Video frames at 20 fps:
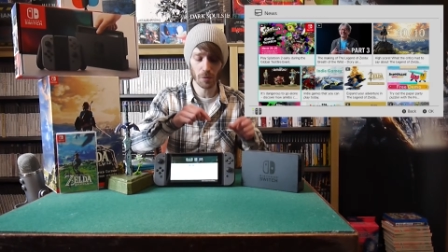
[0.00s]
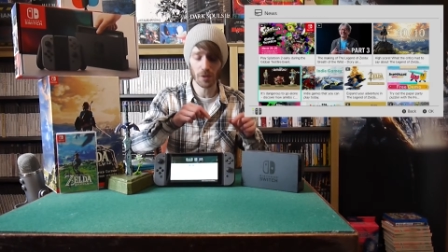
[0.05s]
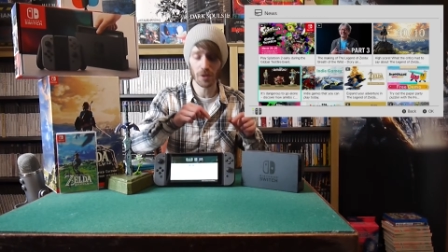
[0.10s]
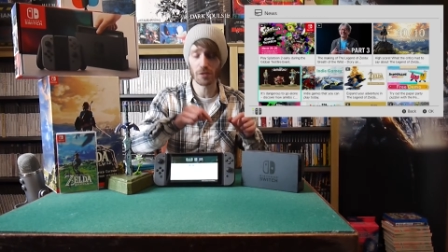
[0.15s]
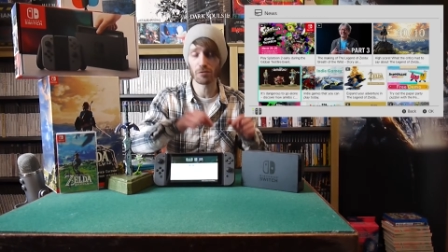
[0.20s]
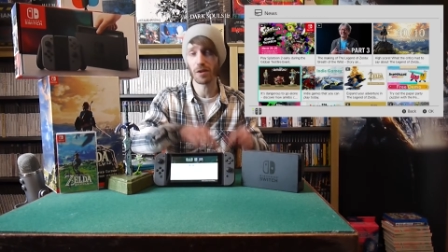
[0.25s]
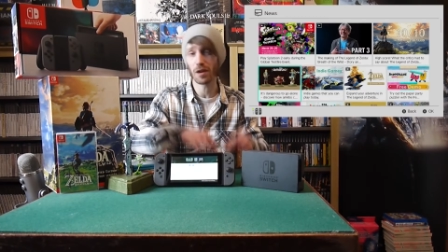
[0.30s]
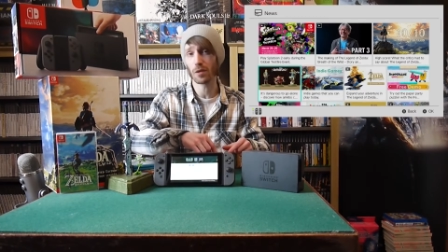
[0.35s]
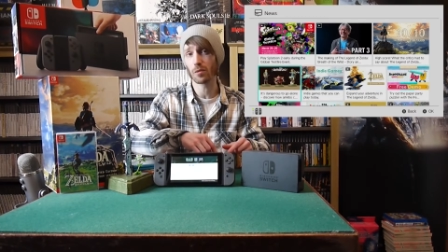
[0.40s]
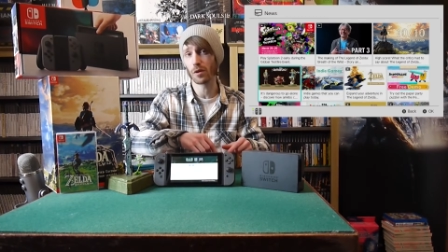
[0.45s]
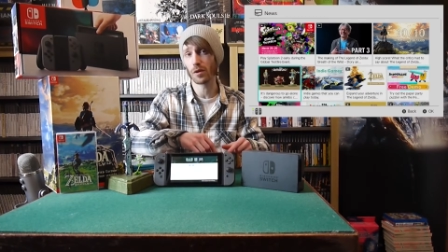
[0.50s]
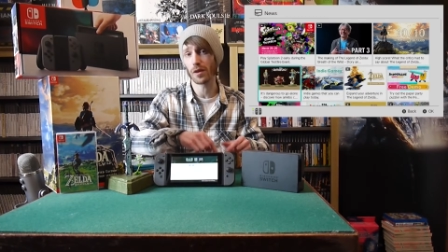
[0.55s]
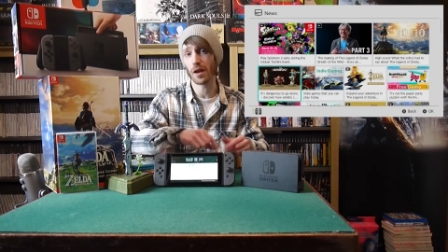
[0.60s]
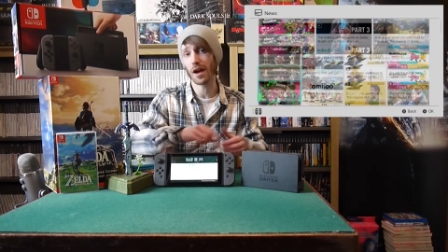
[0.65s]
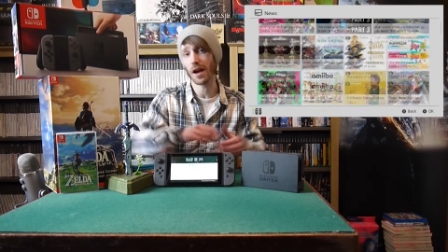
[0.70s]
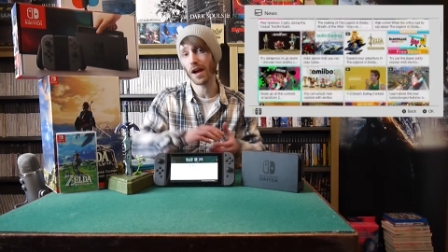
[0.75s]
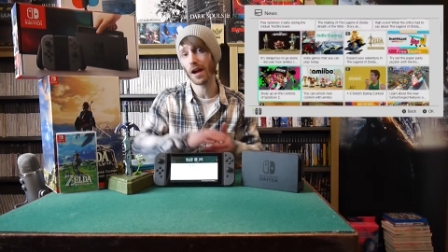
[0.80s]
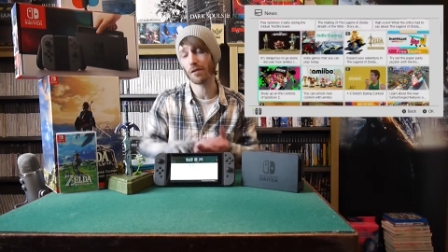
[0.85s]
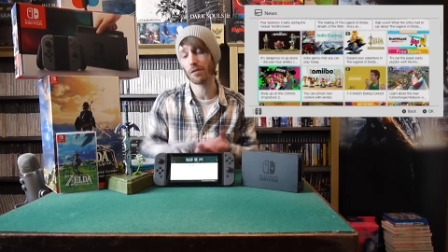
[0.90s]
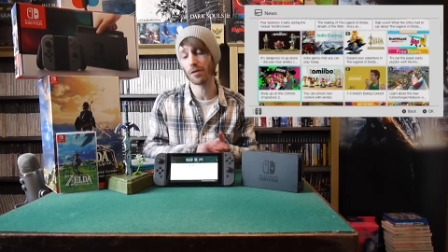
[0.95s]
with the red one
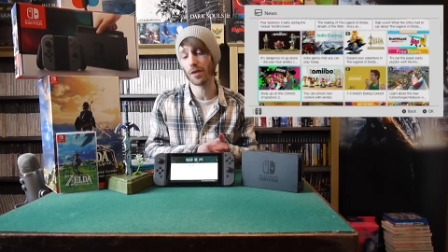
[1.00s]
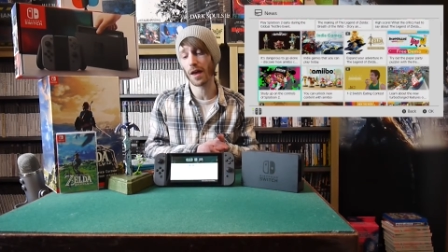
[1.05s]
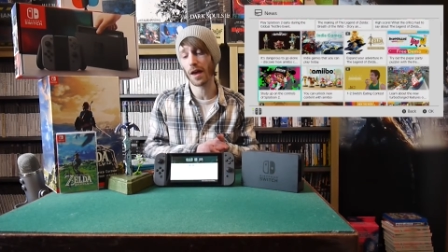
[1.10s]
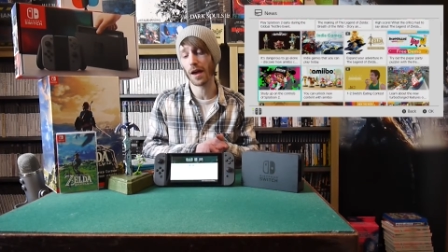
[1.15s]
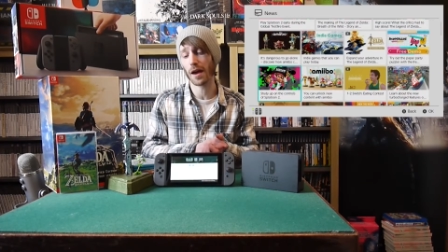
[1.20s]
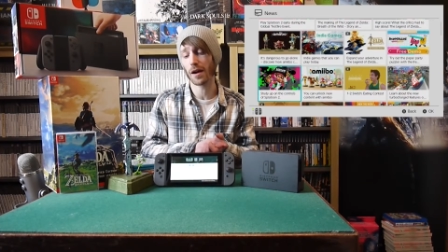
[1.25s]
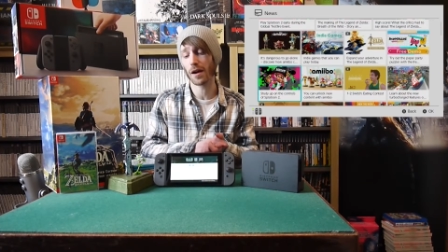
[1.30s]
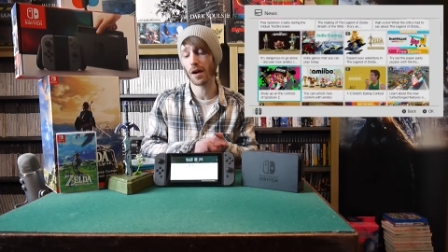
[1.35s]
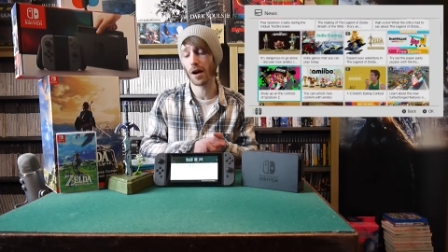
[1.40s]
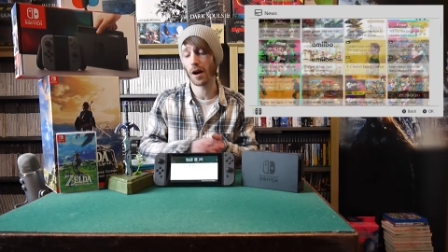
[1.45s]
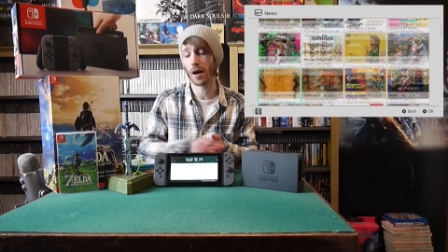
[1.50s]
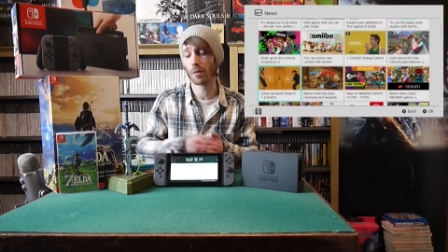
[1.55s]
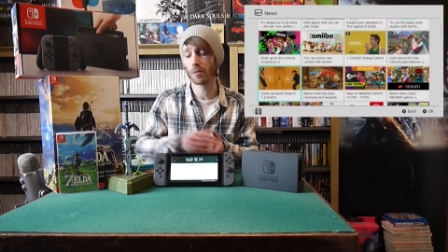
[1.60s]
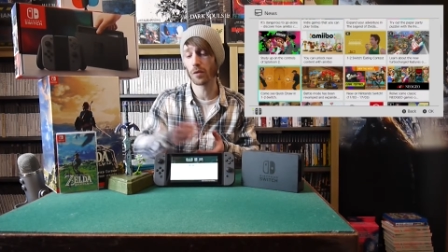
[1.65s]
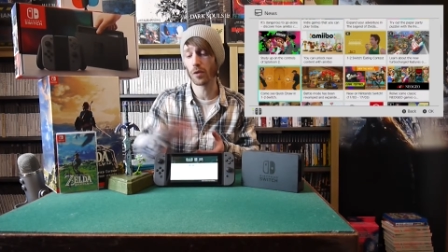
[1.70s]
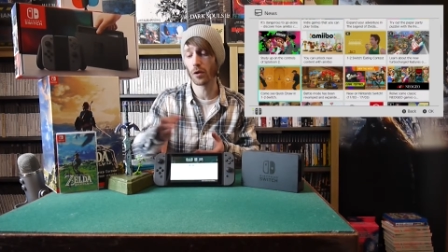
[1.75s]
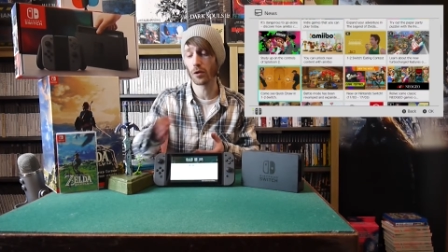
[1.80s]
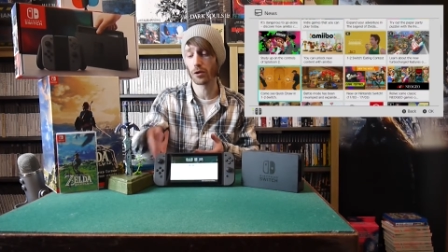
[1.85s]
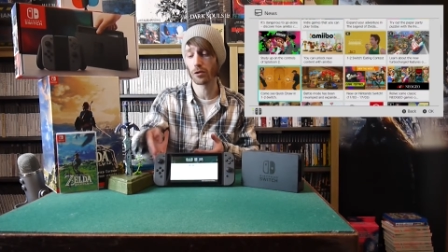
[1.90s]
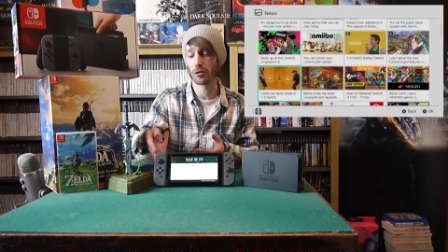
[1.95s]
that I have there,
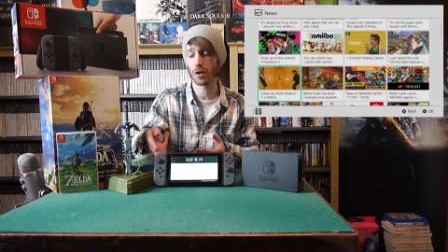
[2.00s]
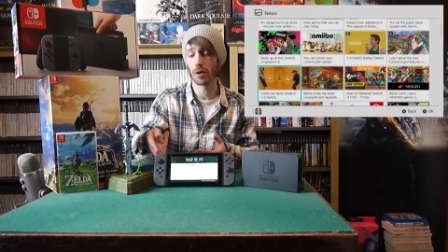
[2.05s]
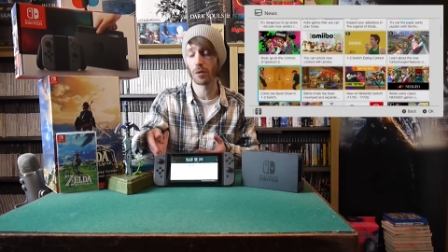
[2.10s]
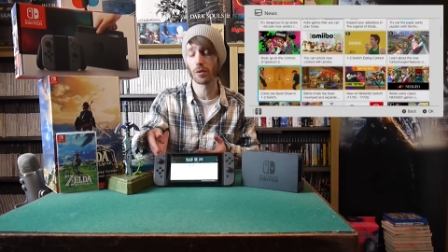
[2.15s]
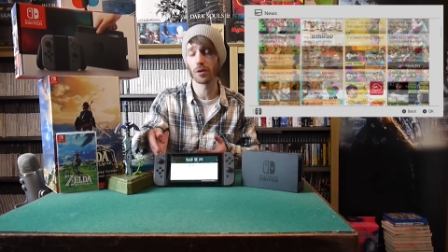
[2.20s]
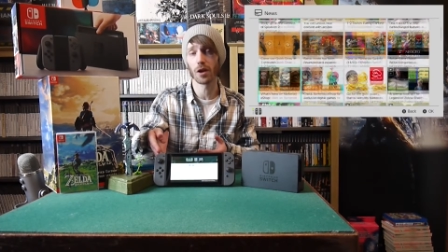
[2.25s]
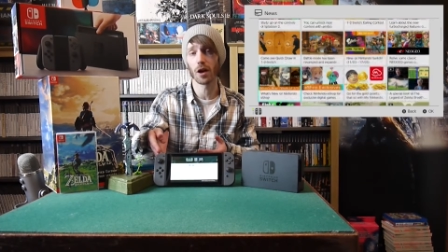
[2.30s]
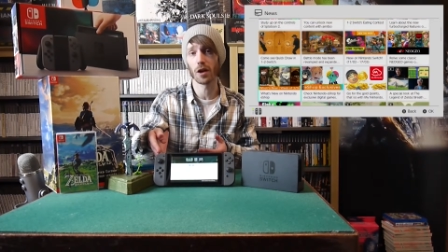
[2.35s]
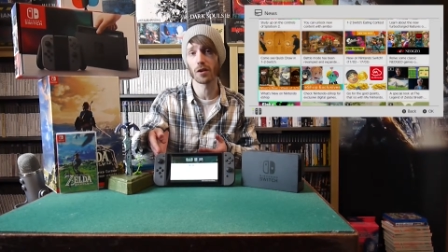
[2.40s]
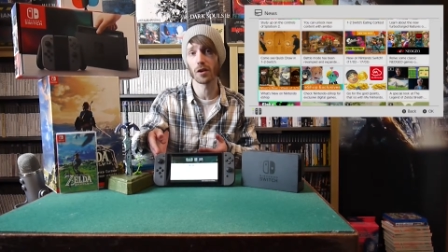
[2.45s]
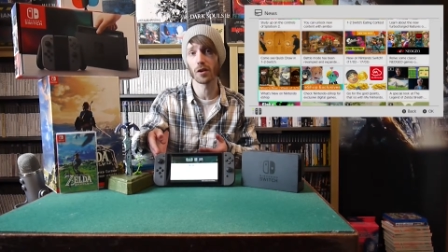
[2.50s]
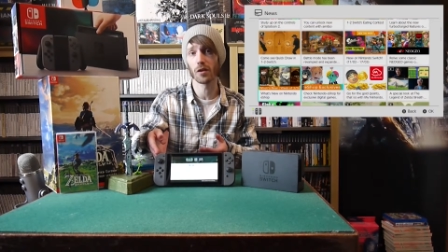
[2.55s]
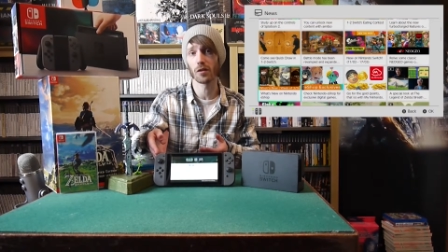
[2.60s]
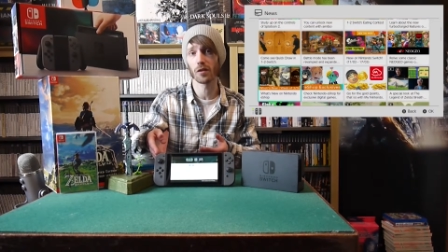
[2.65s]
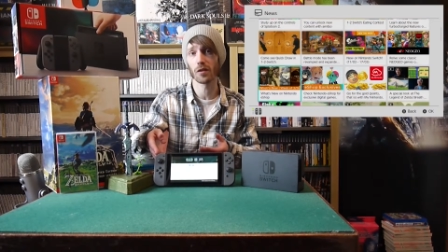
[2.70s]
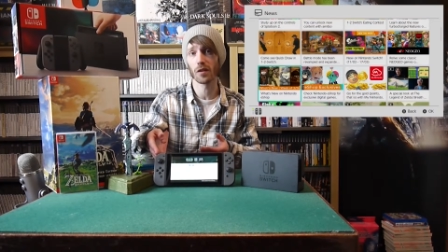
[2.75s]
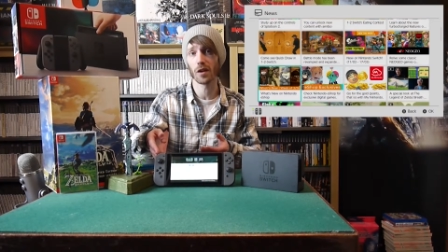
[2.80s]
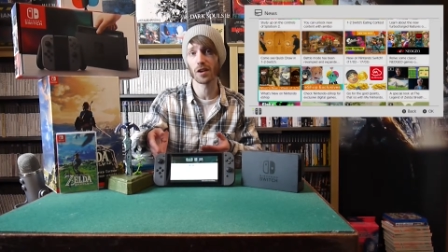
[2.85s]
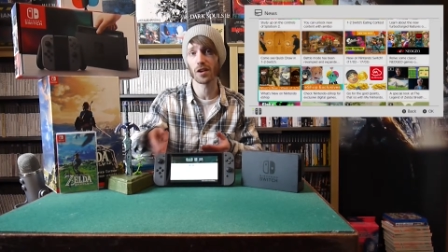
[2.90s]
not the grey one that I use.